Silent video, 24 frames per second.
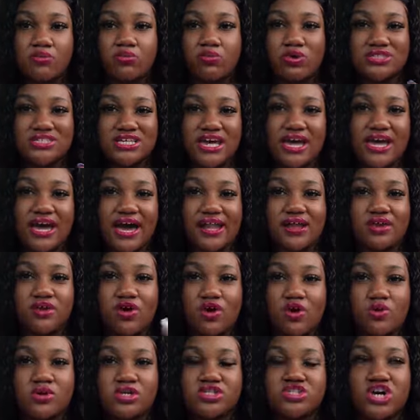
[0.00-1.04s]
once I got it
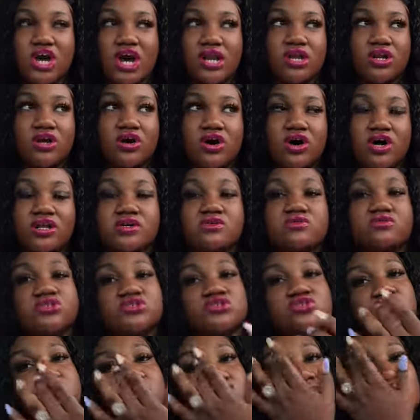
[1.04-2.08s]
home and tried it on, it was
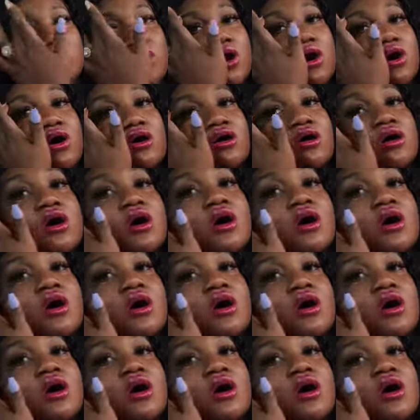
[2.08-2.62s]
too small.